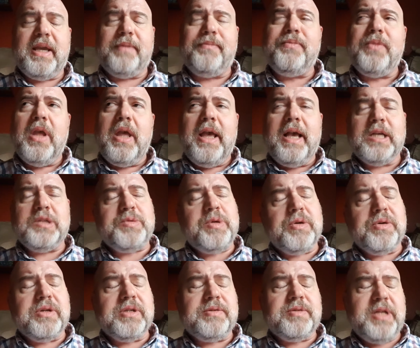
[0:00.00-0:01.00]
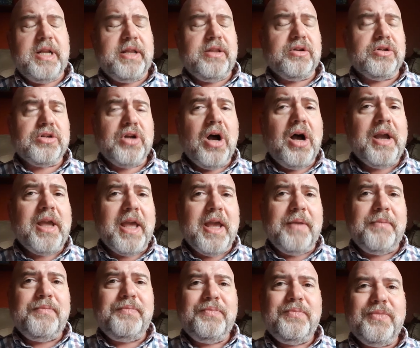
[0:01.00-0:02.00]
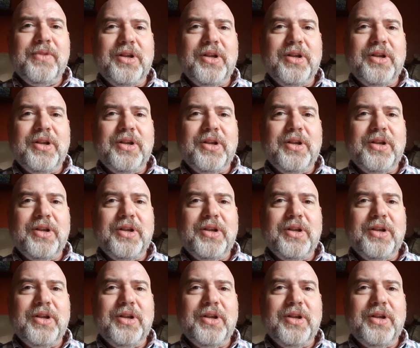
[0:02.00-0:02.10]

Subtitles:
And as we were sitting there talking,